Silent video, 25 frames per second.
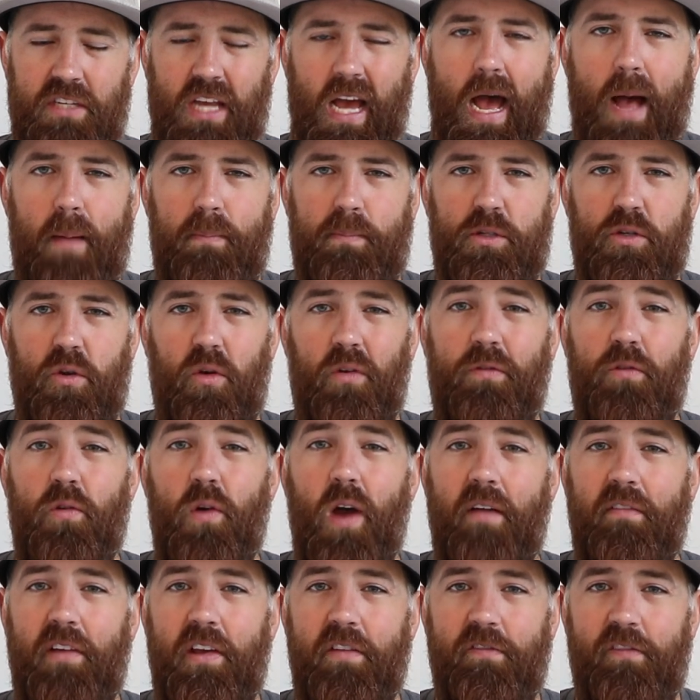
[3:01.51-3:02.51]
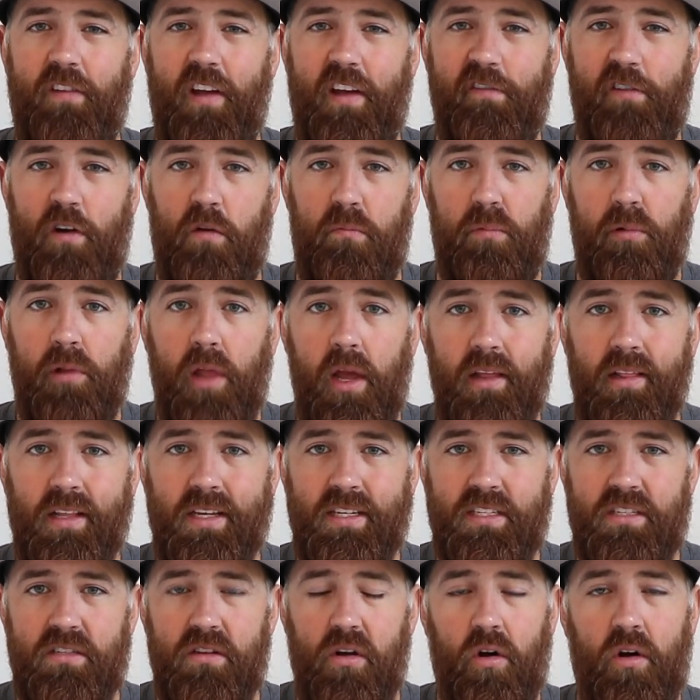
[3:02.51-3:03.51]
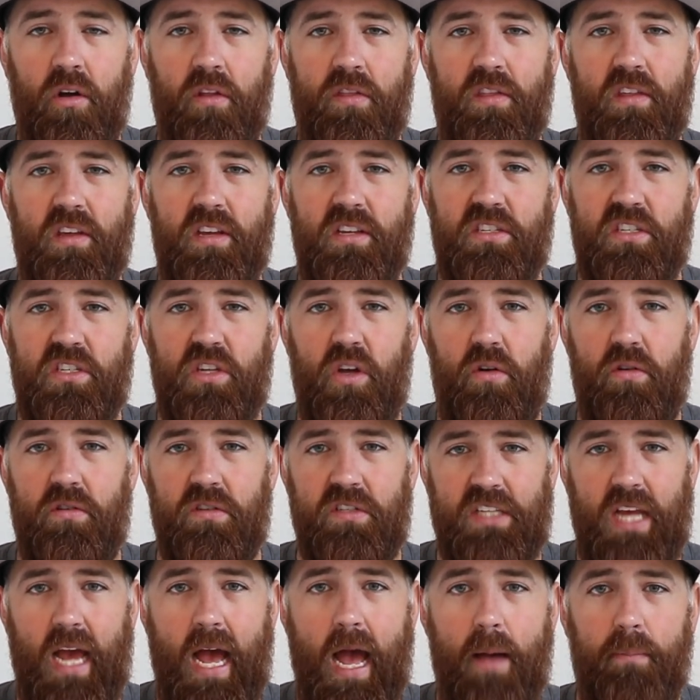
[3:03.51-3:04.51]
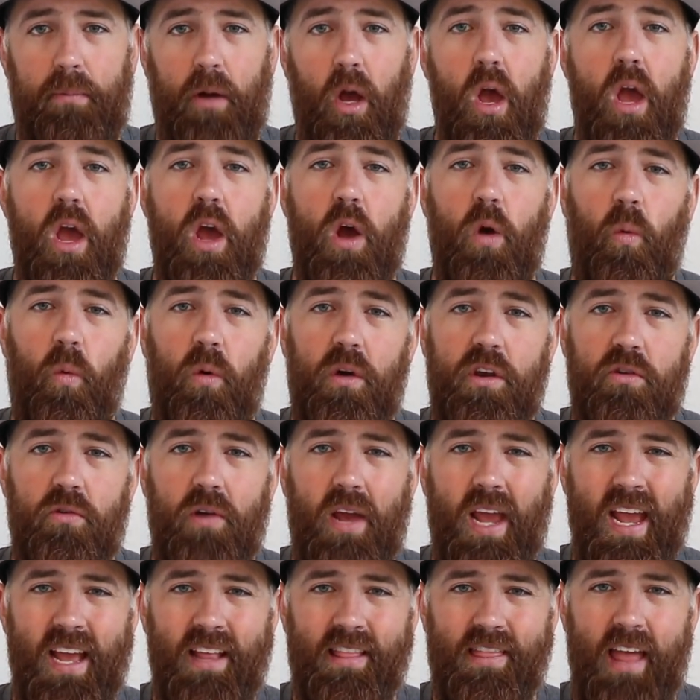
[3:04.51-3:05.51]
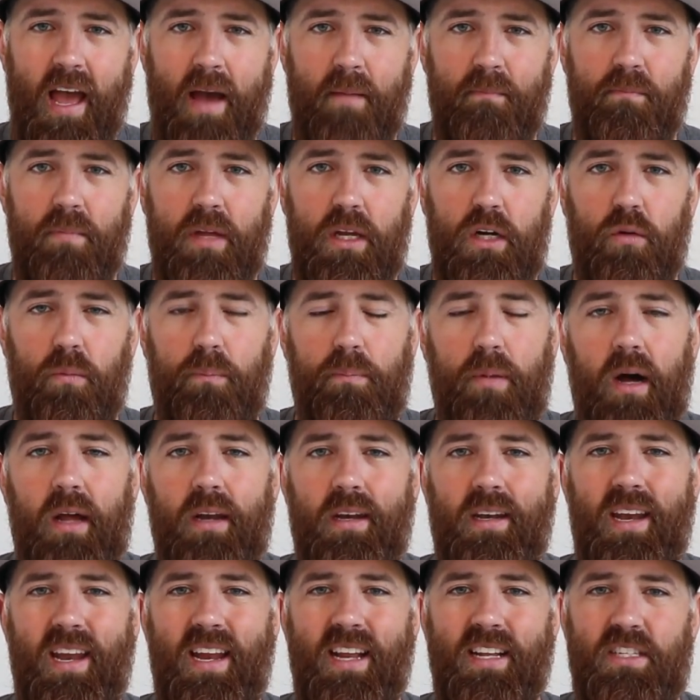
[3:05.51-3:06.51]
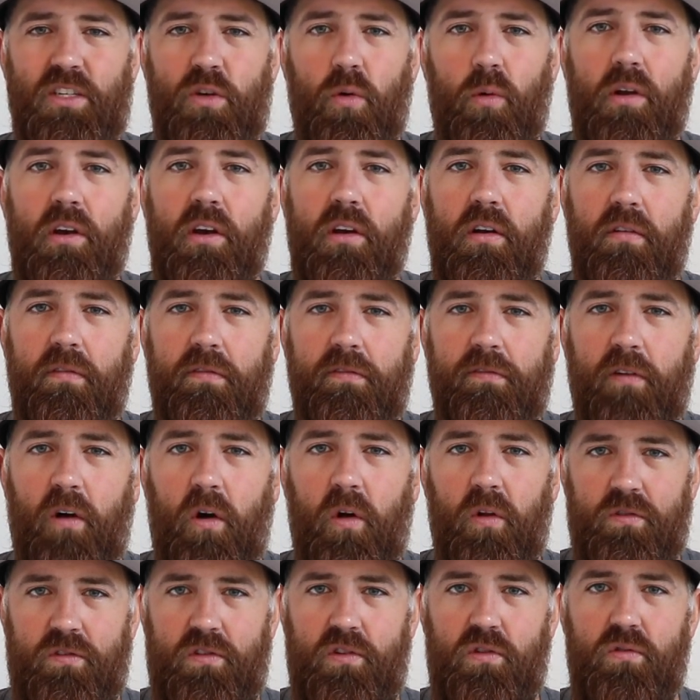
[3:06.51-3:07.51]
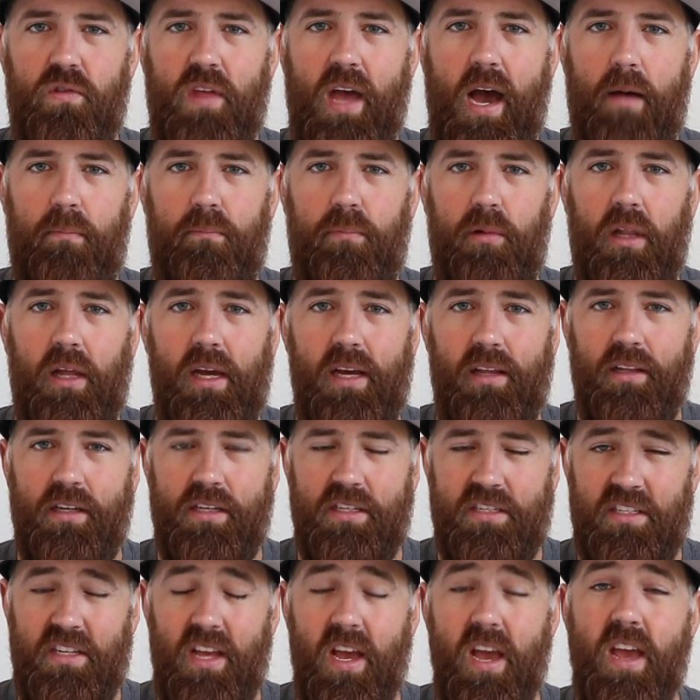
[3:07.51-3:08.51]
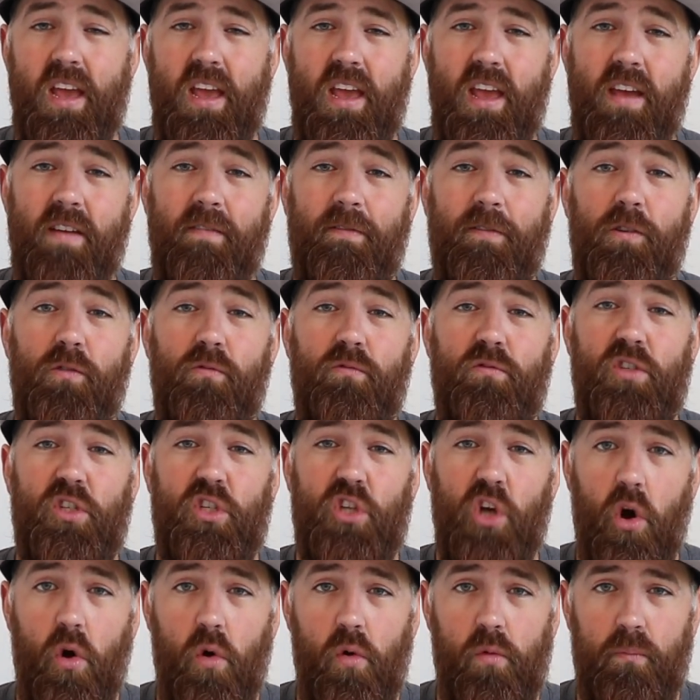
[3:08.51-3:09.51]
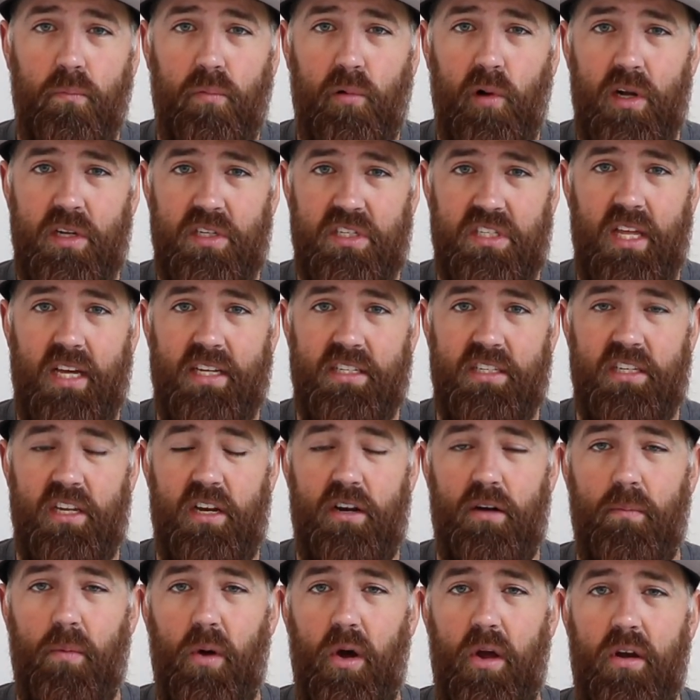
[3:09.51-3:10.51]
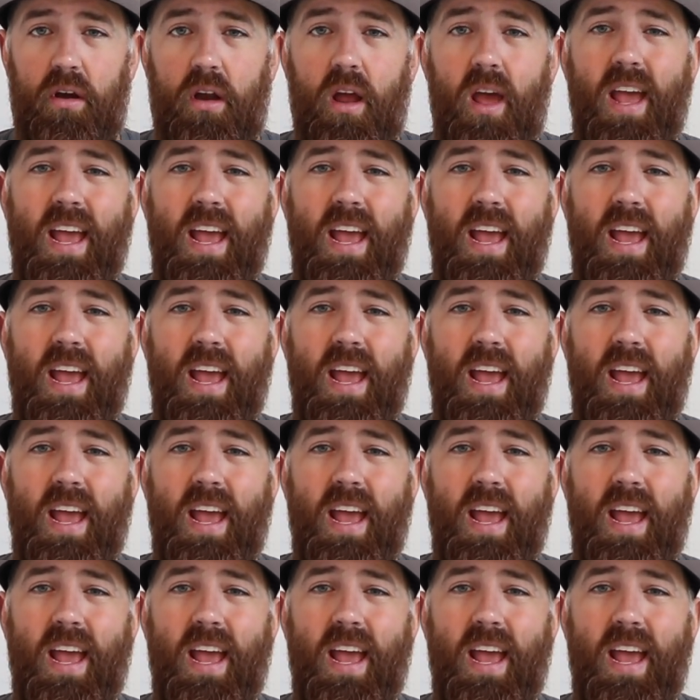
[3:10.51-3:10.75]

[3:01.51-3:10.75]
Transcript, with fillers: app. So if you have a favorite playlist on the Sonos app, when you hit that middle button, it's going to default to that playlist. If you don't press that center button